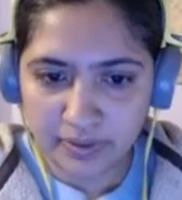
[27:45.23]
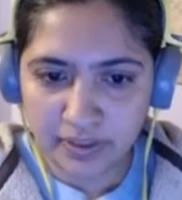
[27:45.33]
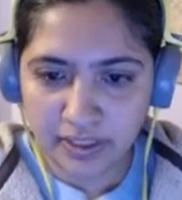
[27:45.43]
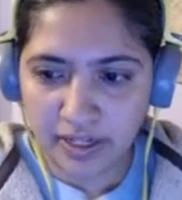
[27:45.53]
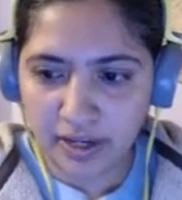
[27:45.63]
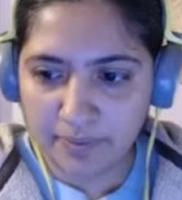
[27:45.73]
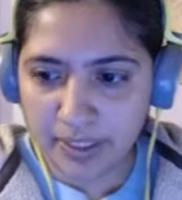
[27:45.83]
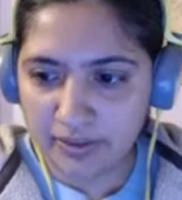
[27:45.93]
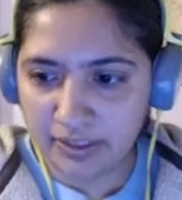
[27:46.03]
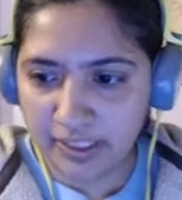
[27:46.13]
and I
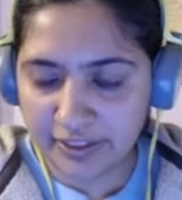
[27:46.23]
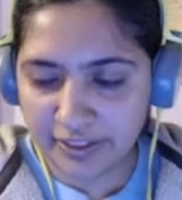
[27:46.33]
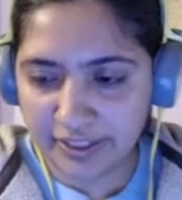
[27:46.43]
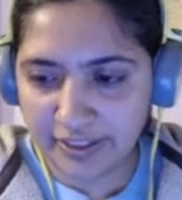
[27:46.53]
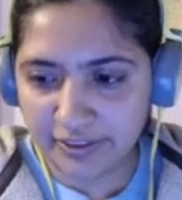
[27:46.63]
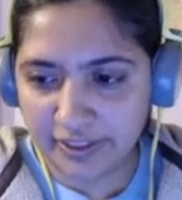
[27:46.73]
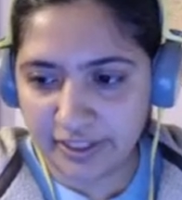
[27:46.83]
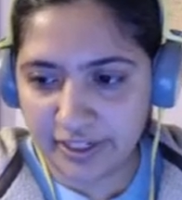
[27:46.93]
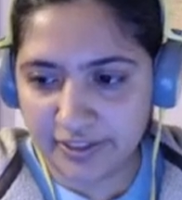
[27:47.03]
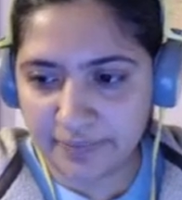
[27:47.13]
made a layer here that
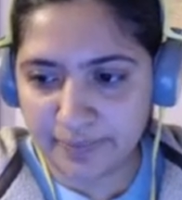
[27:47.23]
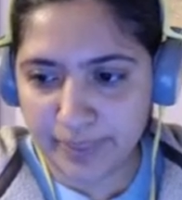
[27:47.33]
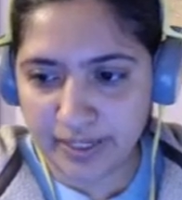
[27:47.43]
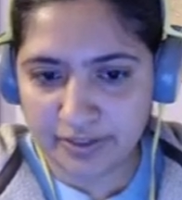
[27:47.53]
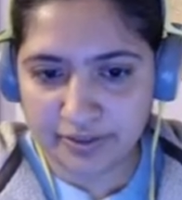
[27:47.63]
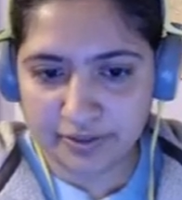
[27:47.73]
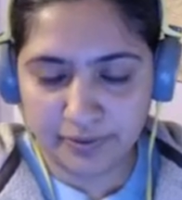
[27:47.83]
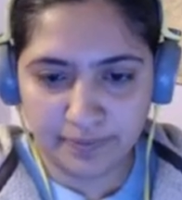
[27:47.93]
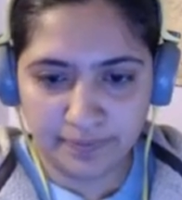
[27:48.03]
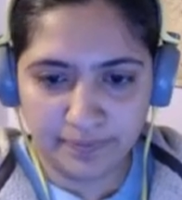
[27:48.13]
has a mask
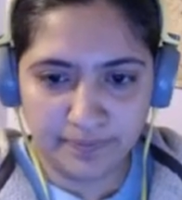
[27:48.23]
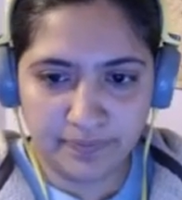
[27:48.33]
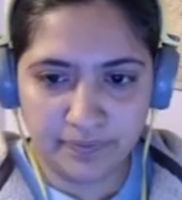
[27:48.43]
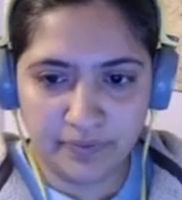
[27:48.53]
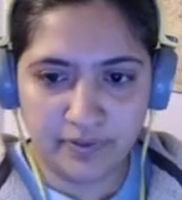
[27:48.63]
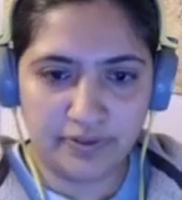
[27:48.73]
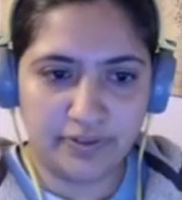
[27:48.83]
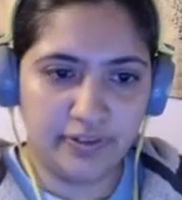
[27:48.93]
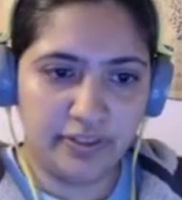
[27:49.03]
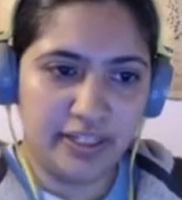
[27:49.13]

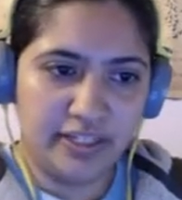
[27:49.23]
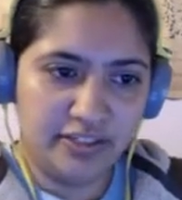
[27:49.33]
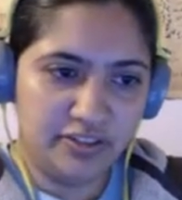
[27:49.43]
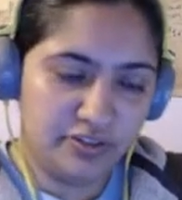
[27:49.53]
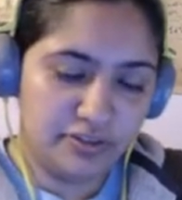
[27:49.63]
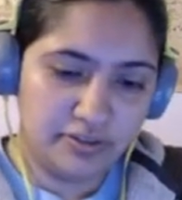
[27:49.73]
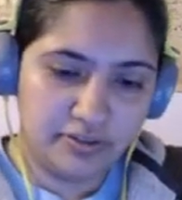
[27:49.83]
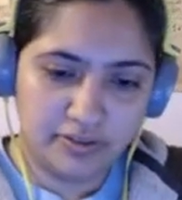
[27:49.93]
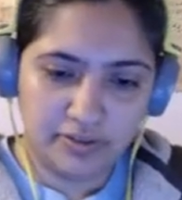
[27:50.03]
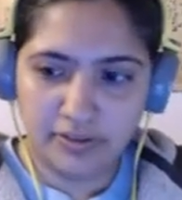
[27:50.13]
around the edge
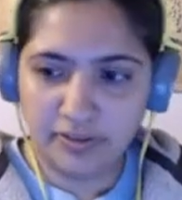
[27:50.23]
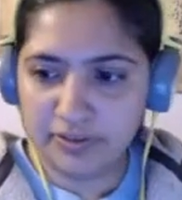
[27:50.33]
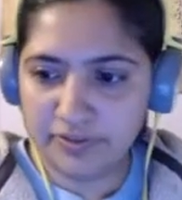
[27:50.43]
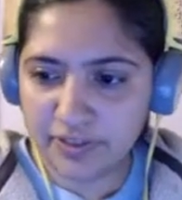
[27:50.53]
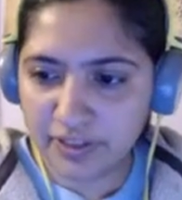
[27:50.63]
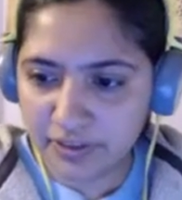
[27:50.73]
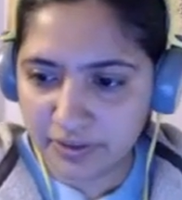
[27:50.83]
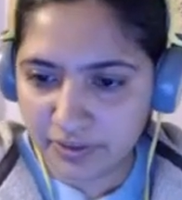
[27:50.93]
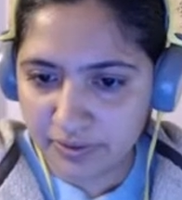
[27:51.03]
of the figure,